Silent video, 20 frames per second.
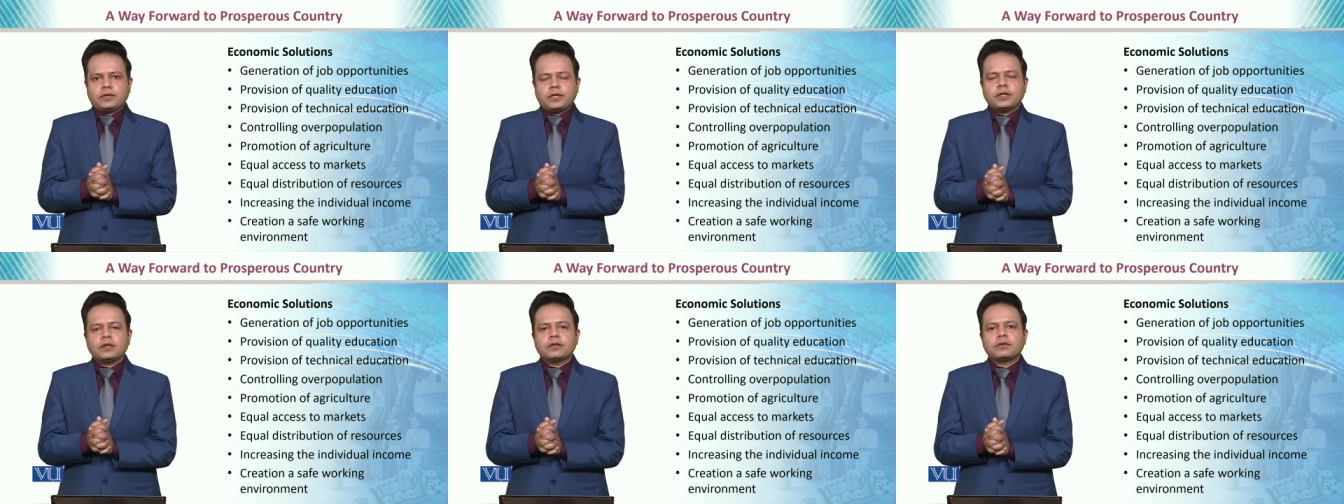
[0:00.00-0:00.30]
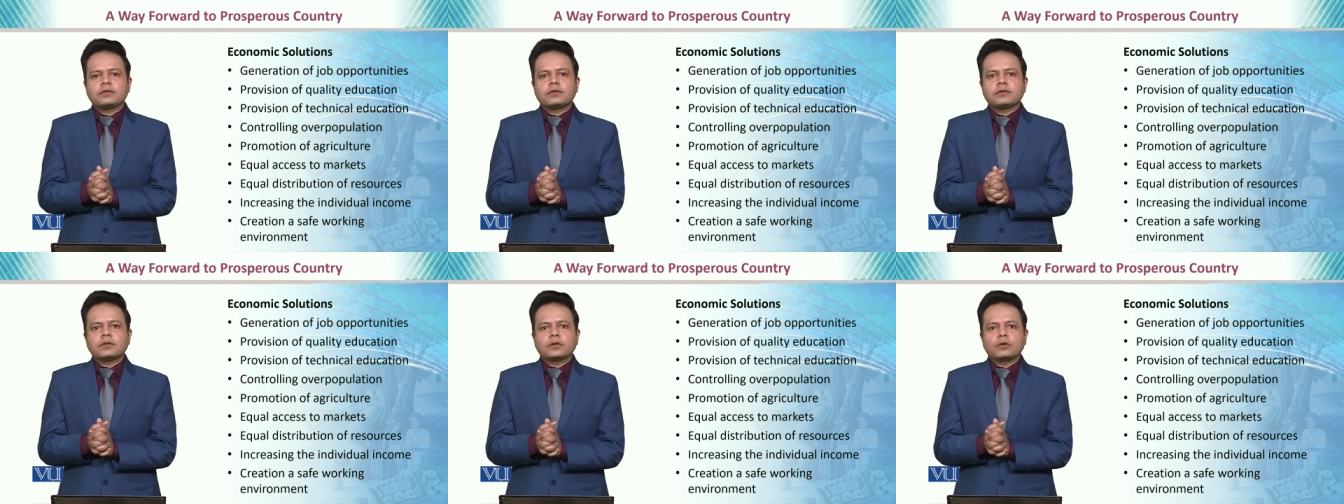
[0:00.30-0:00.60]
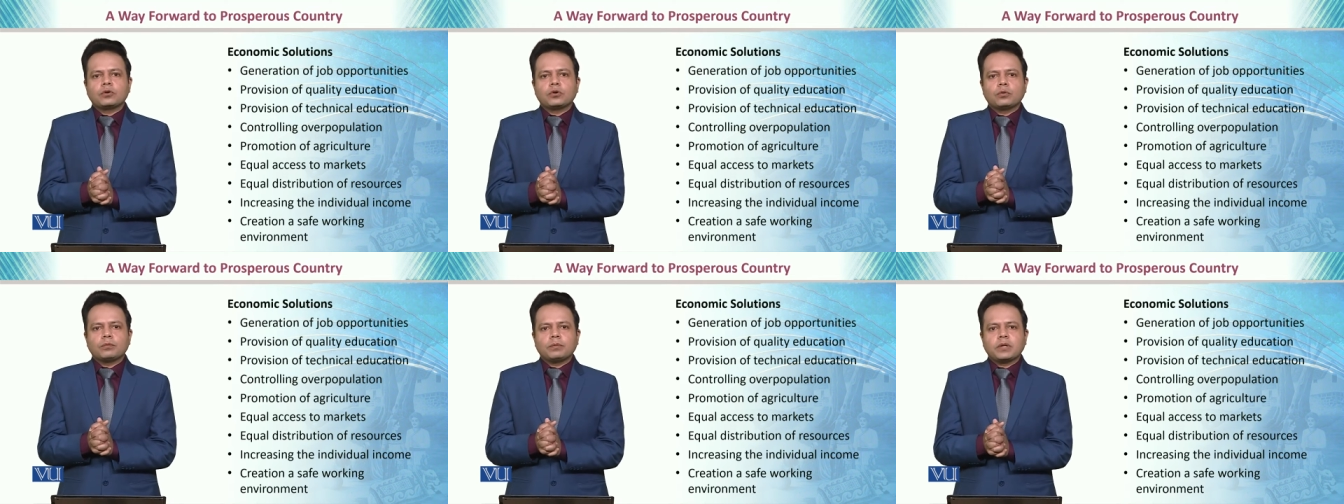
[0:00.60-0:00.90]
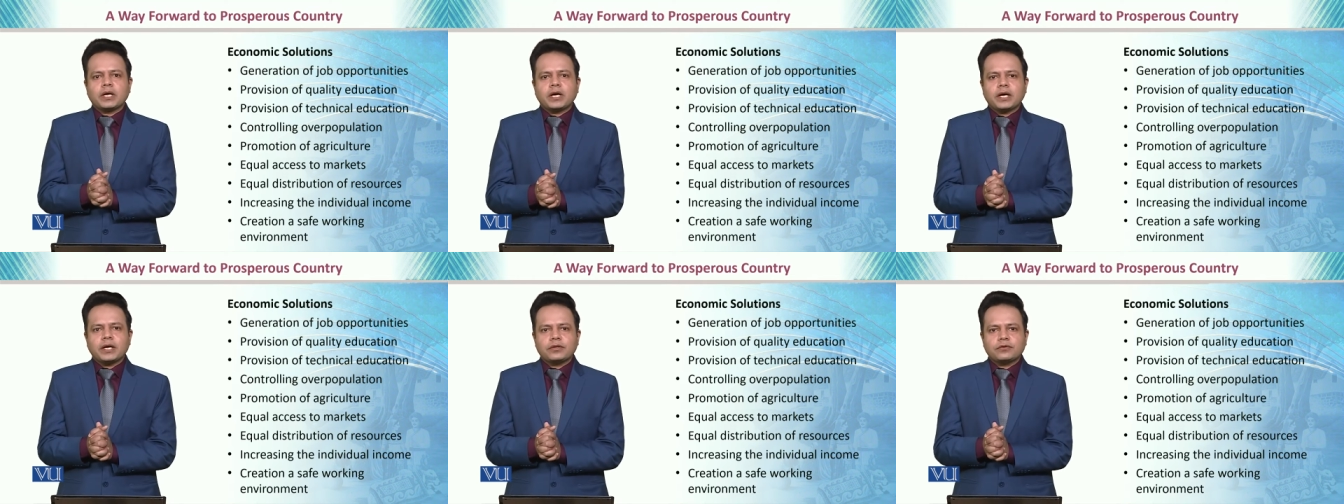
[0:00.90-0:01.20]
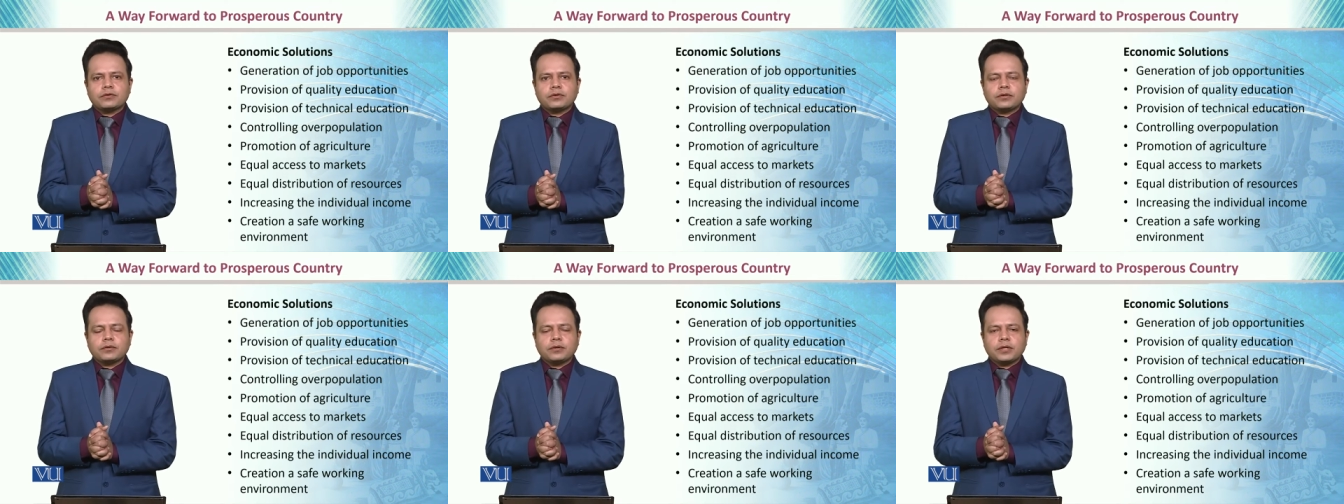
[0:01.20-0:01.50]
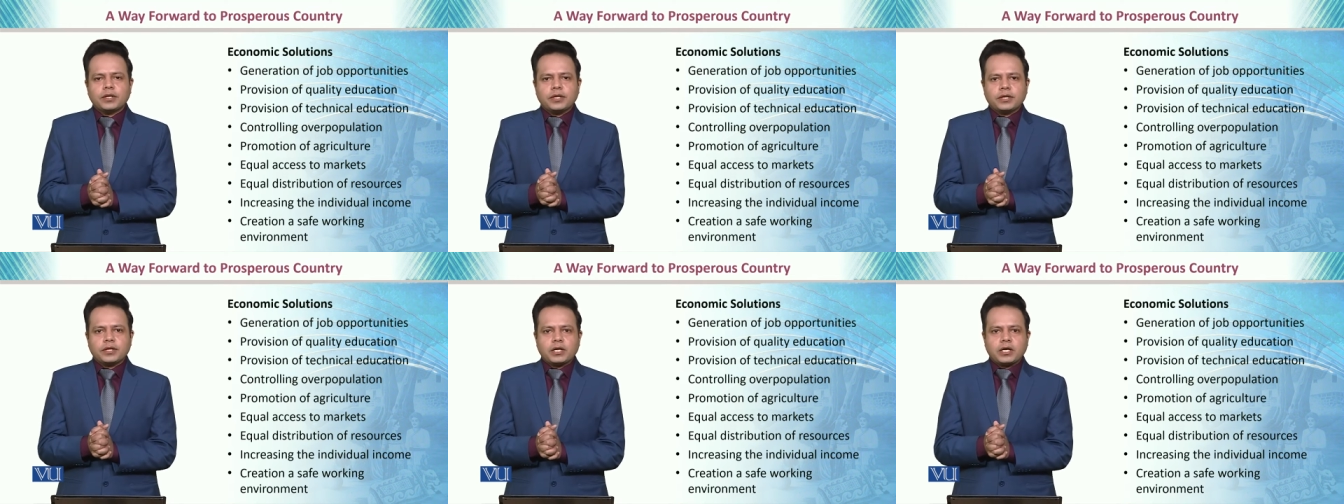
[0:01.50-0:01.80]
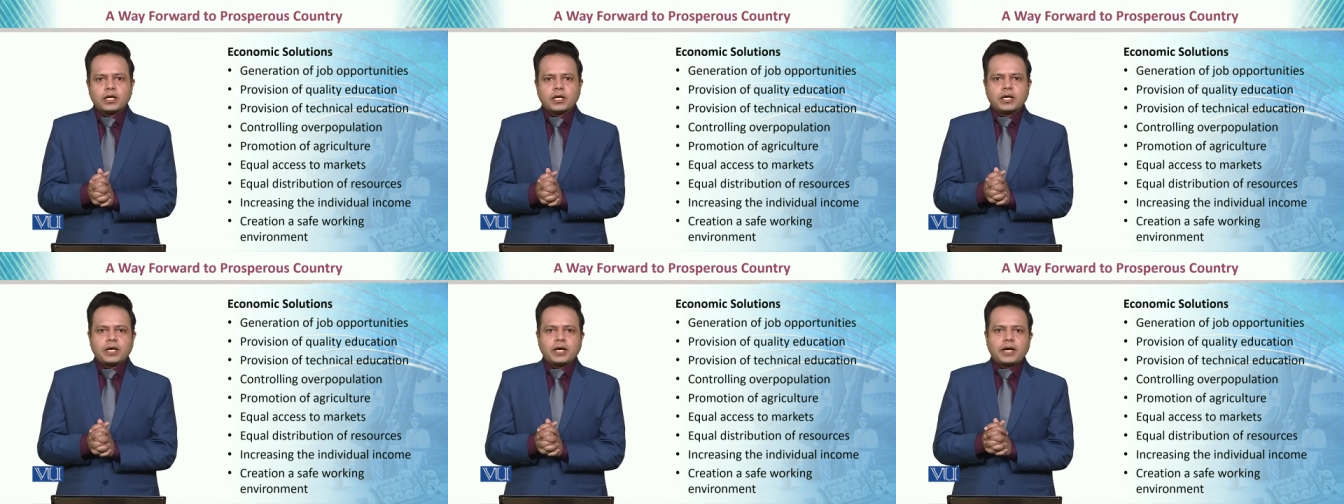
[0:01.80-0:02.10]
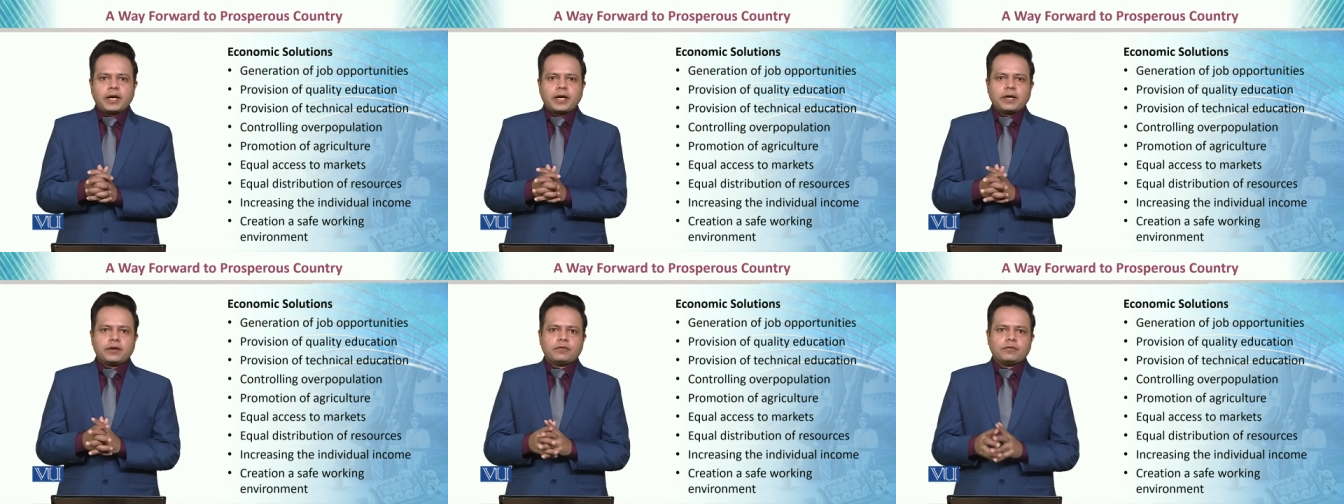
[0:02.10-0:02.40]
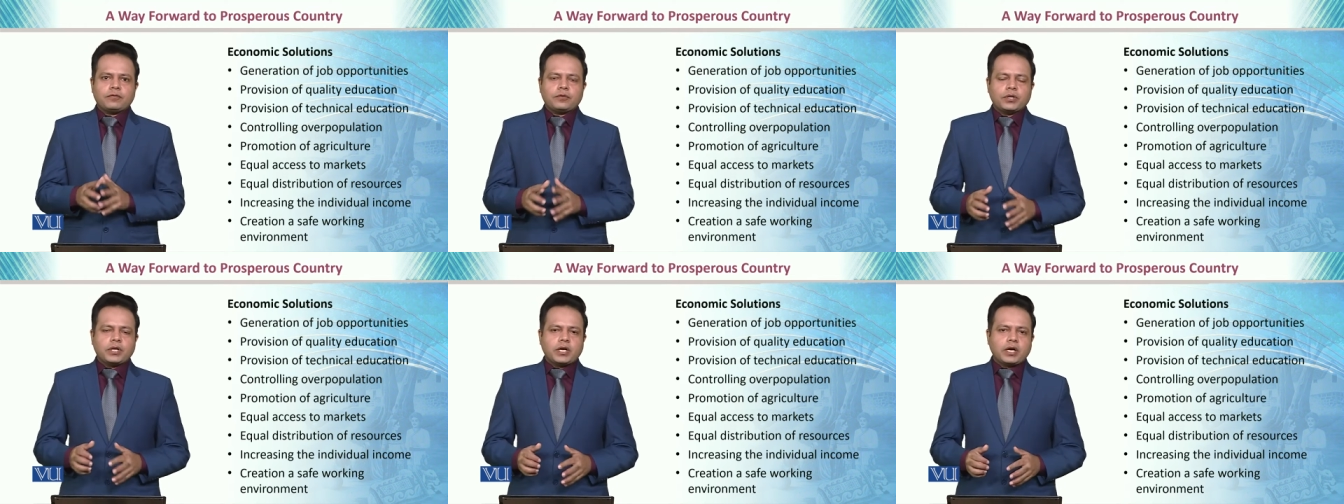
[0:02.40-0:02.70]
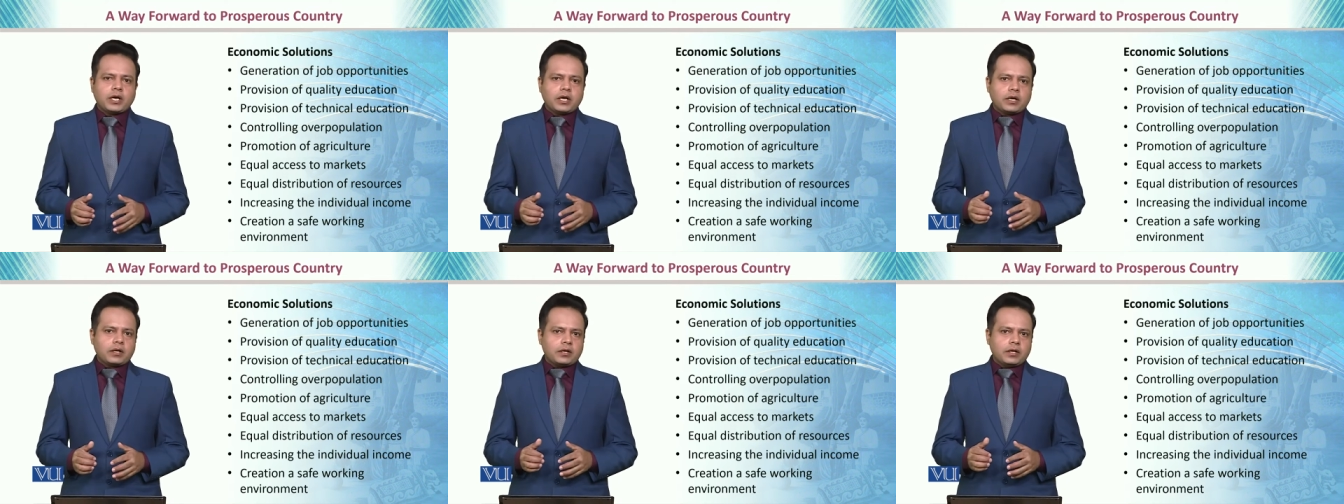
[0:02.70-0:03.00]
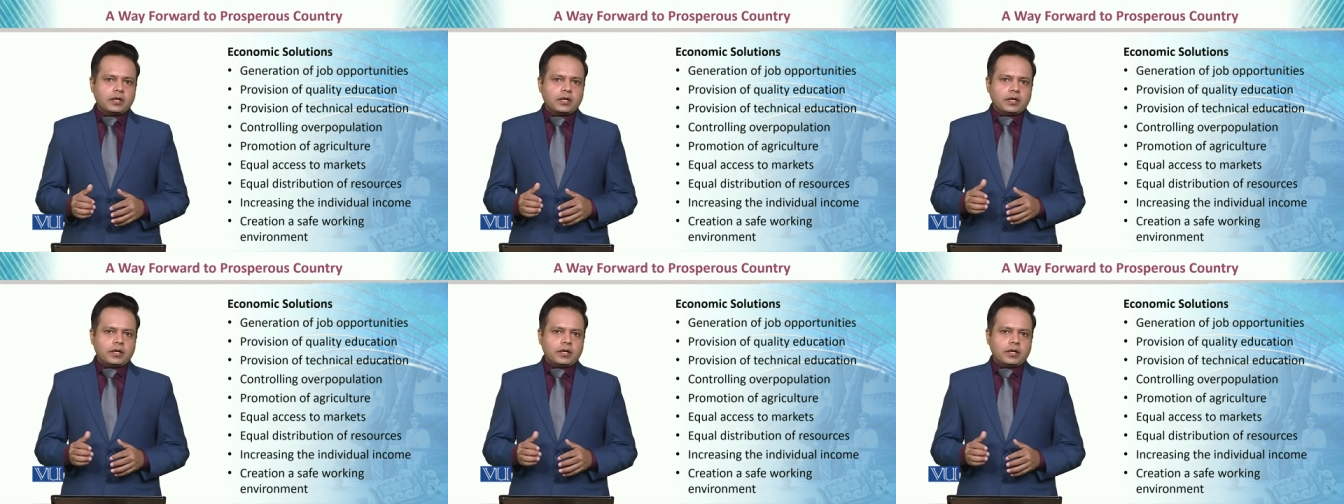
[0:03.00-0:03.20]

is the globalized era and we are